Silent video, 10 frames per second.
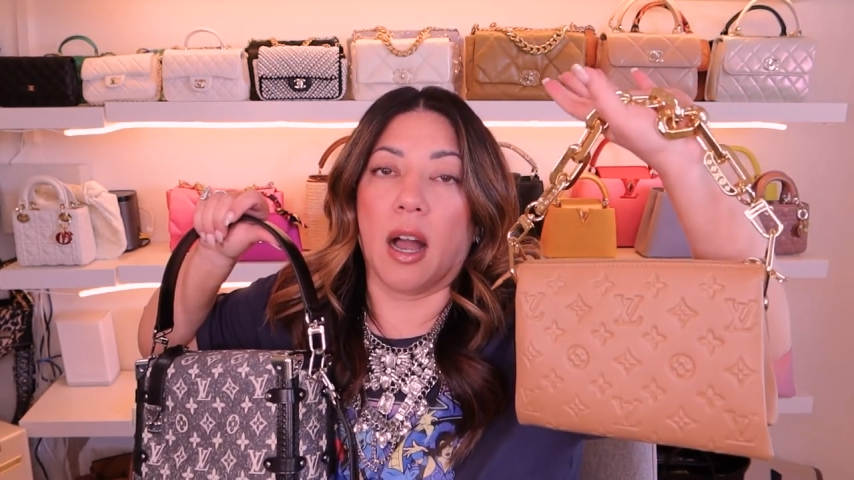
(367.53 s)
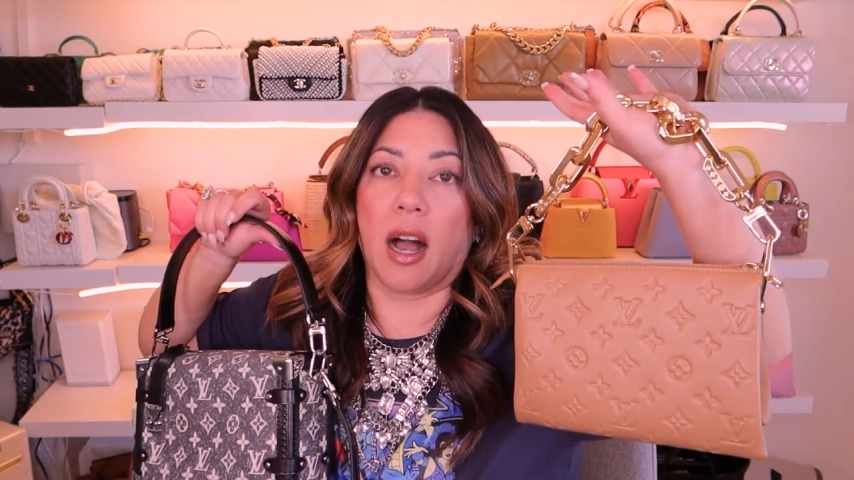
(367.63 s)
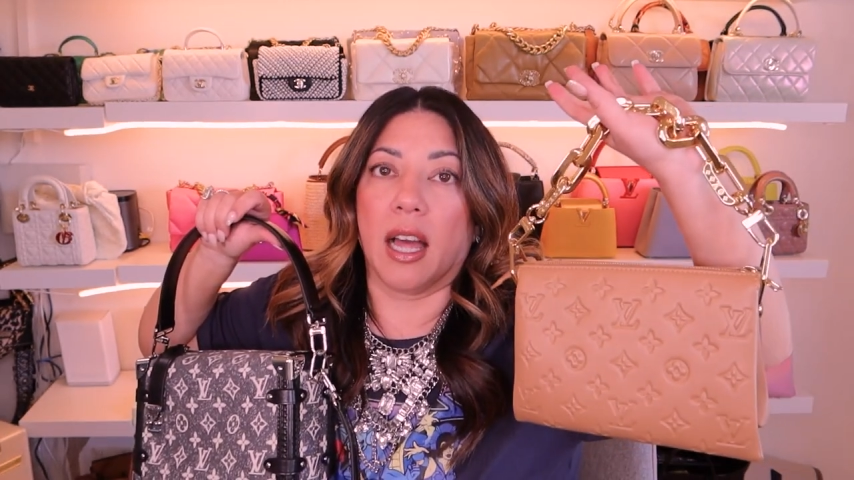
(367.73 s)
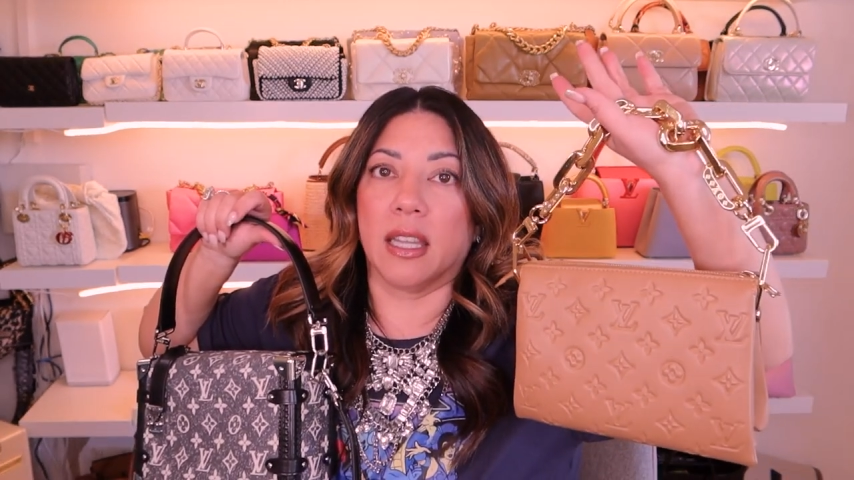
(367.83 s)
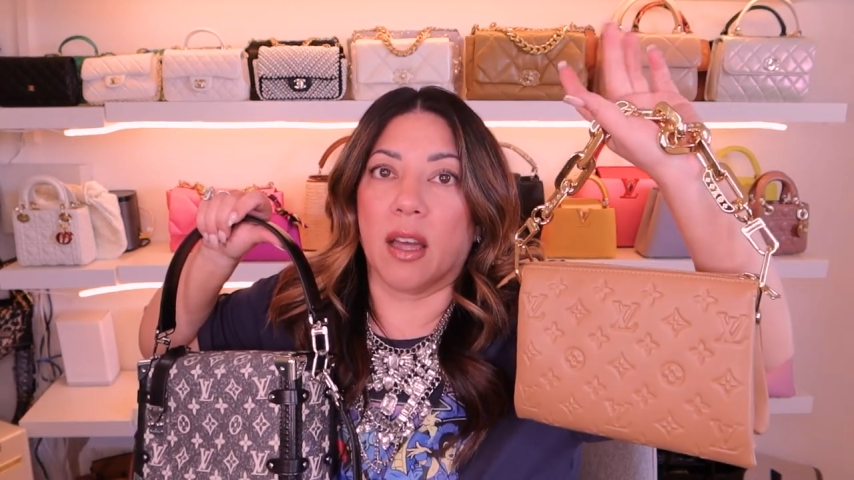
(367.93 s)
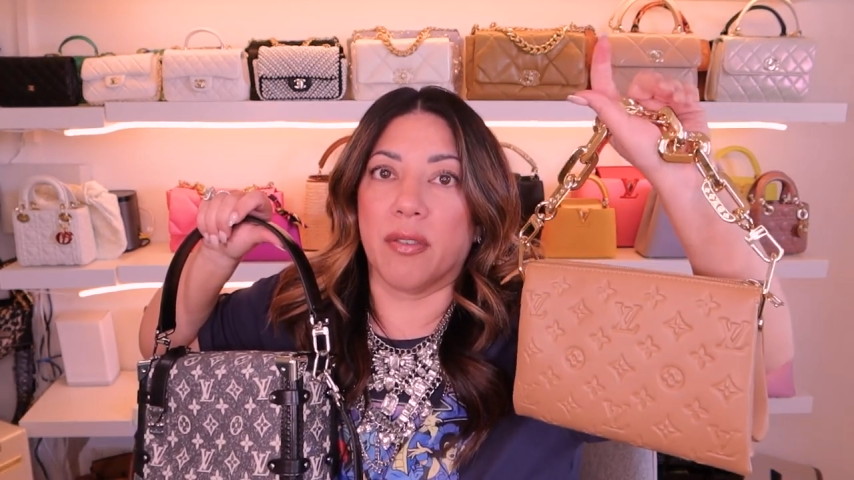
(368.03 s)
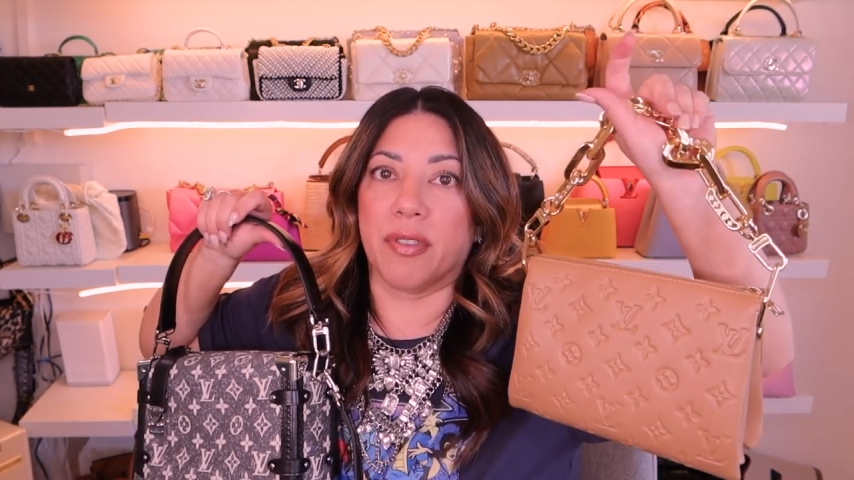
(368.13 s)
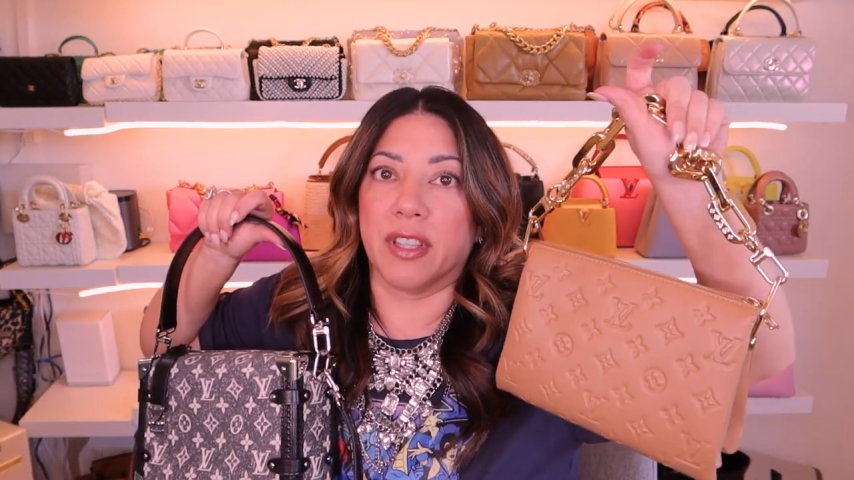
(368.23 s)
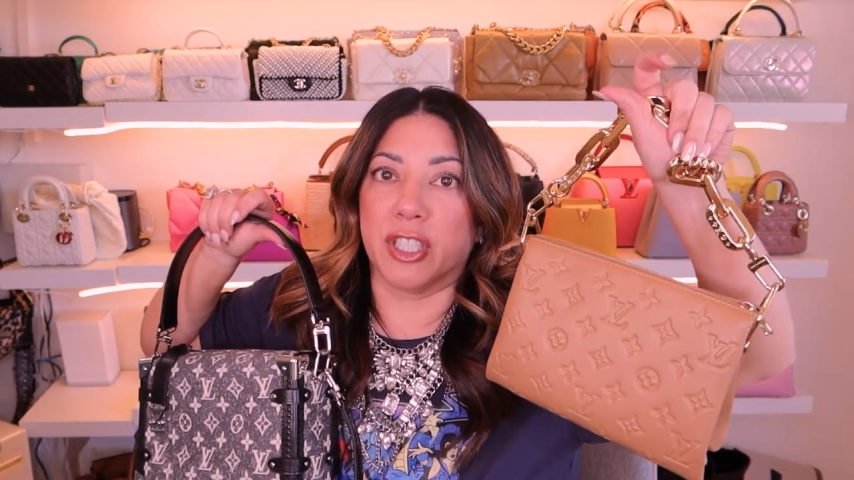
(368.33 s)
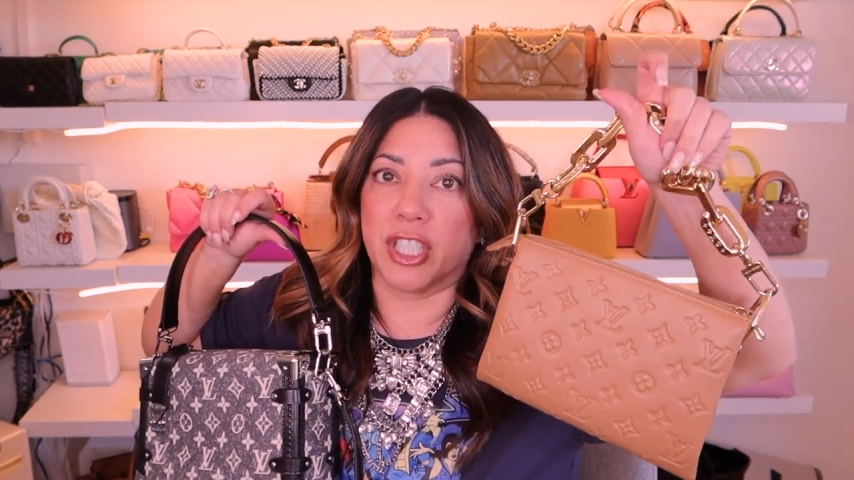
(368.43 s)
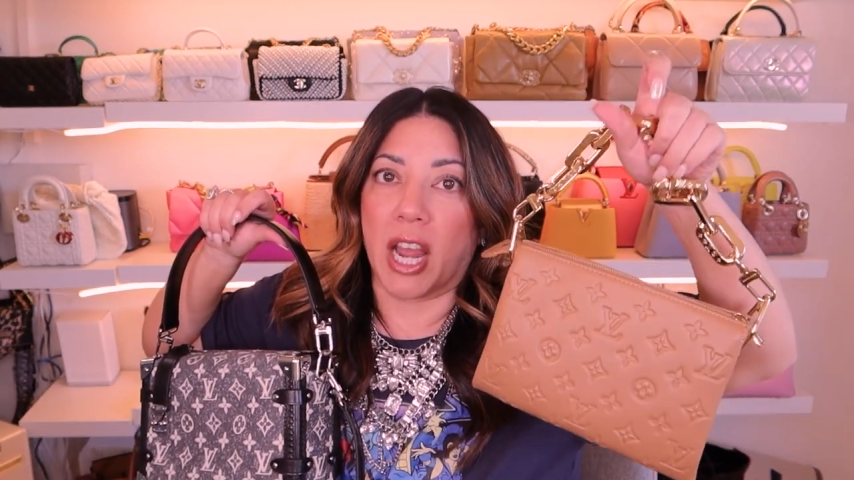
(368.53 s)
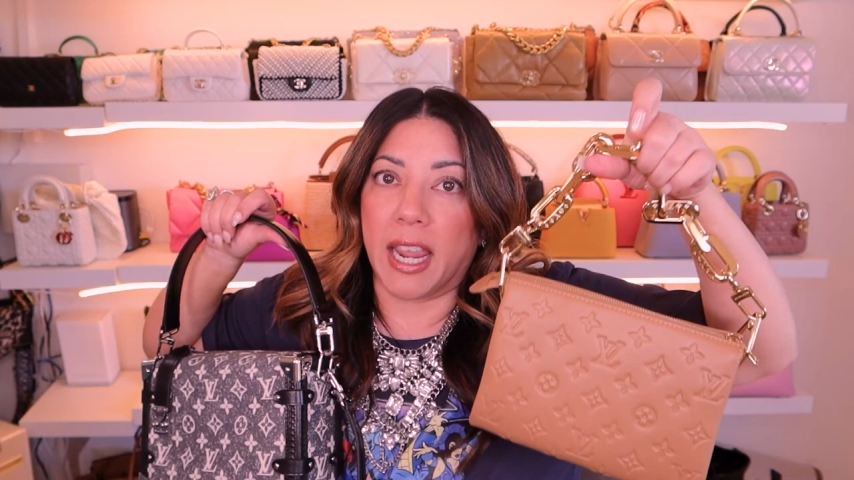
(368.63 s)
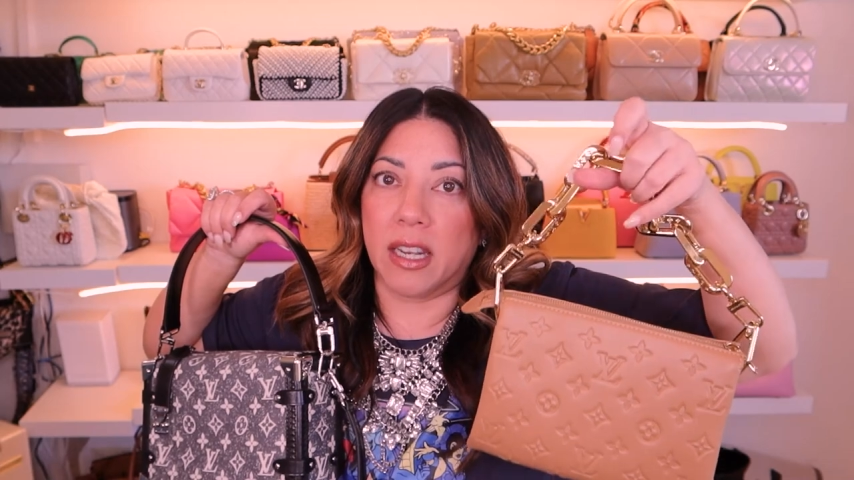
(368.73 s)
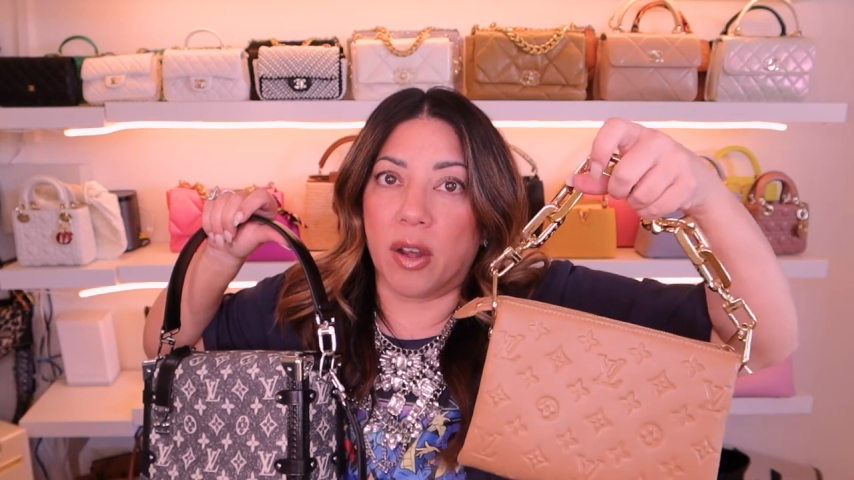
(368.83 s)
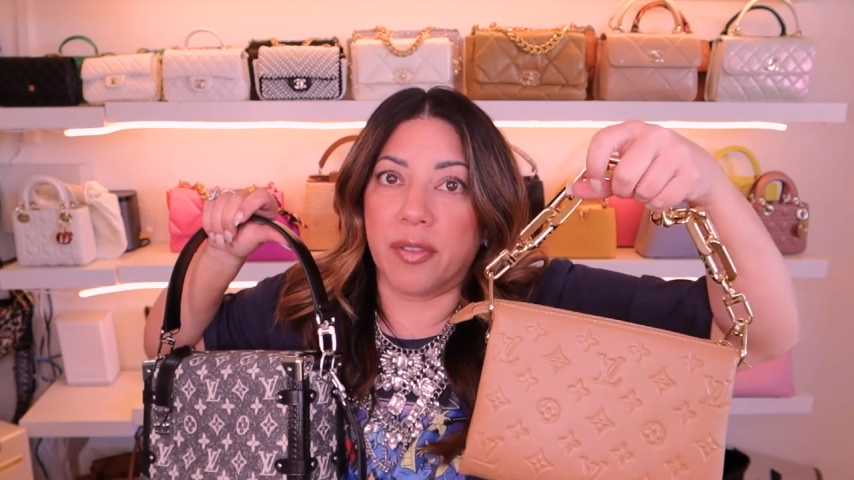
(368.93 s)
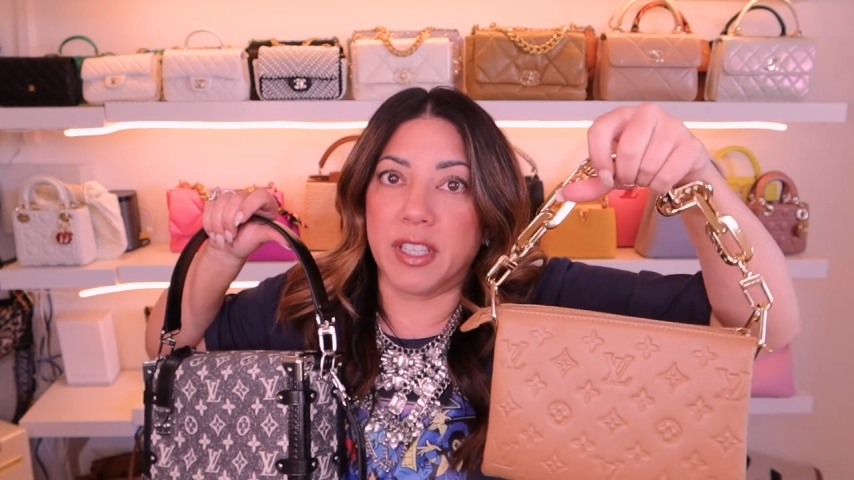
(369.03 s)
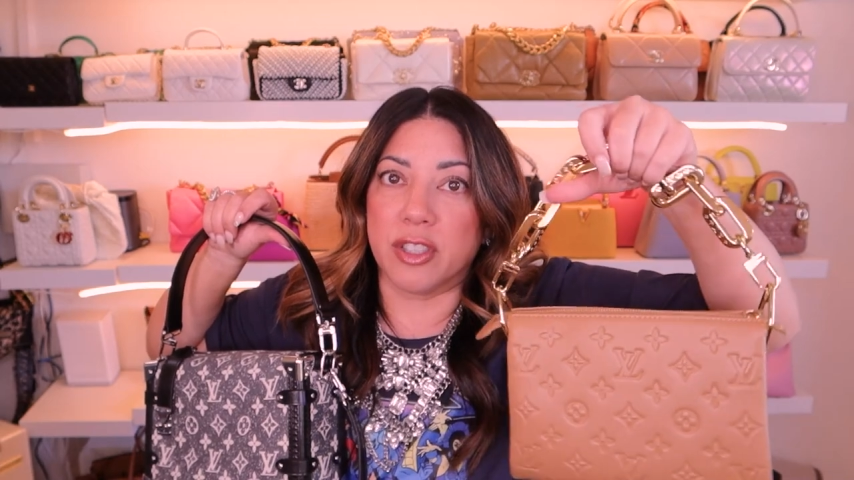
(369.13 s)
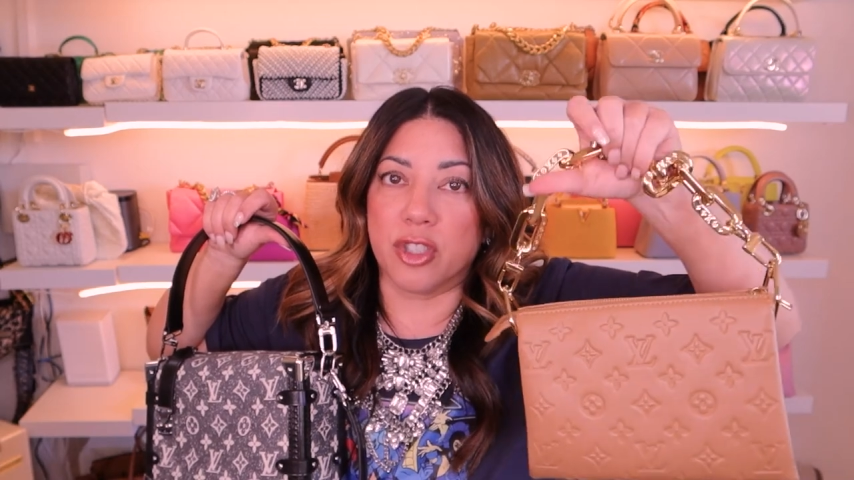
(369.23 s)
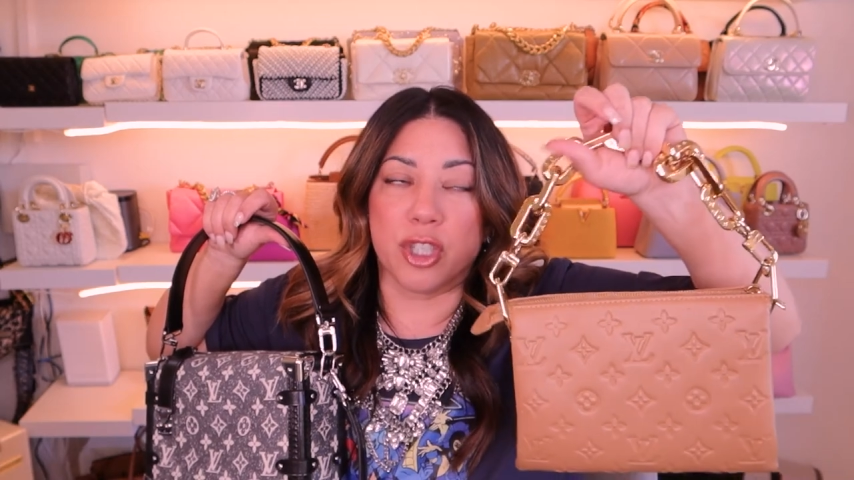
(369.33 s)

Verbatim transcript: I love the chain on this